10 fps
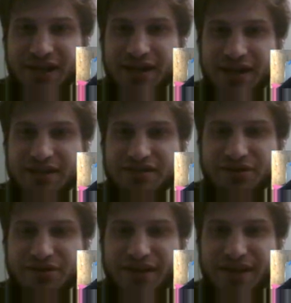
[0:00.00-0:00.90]
So
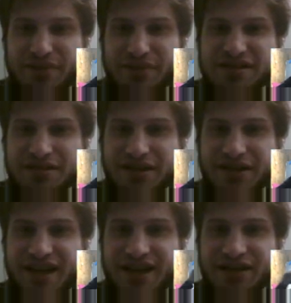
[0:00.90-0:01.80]
yeah,
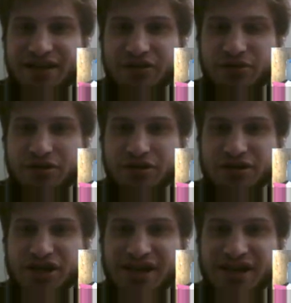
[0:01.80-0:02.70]
basically you could
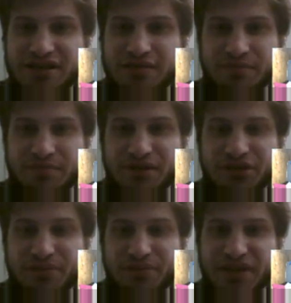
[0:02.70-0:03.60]
cheat, but you
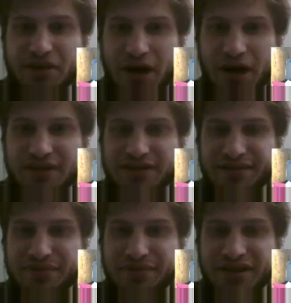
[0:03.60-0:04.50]
would be caught
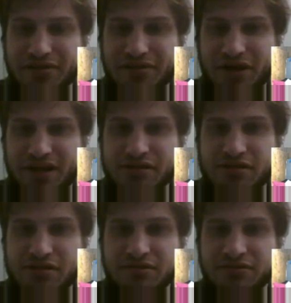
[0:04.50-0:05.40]
and
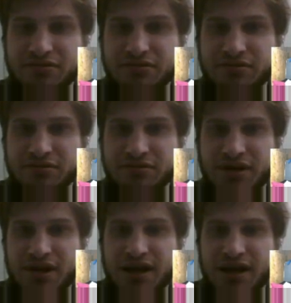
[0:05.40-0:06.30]
penalized.
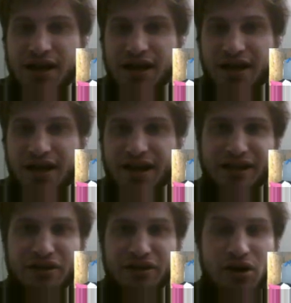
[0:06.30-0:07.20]
And
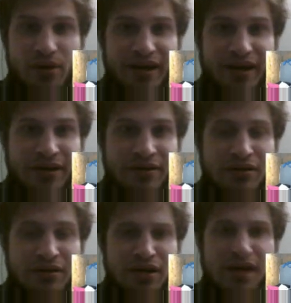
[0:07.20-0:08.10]

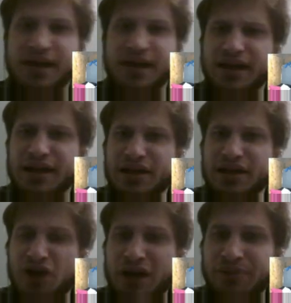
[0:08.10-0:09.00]
in a
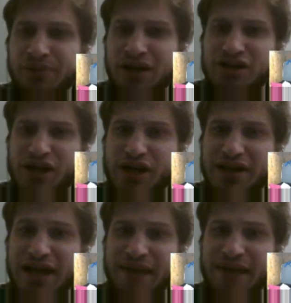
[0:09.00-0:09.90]
non-blockchain
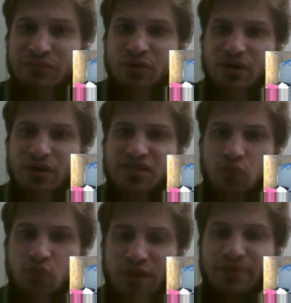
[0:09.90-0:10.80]
game where it's
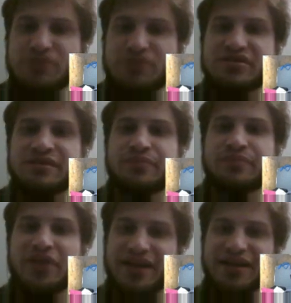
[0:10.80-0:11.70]
one person
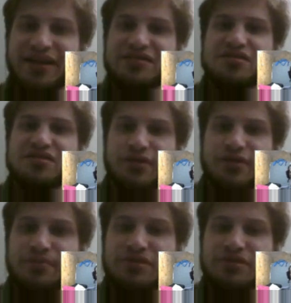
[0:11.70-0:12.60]
playing against another
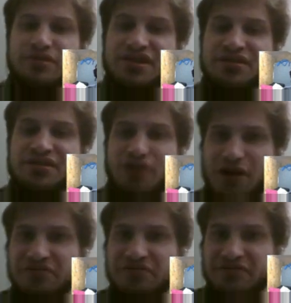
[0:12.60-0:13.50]
person
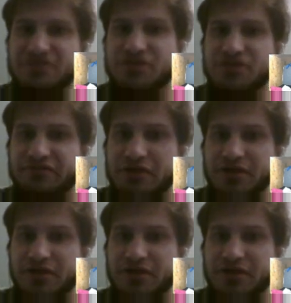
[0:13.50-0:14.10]
off of a server,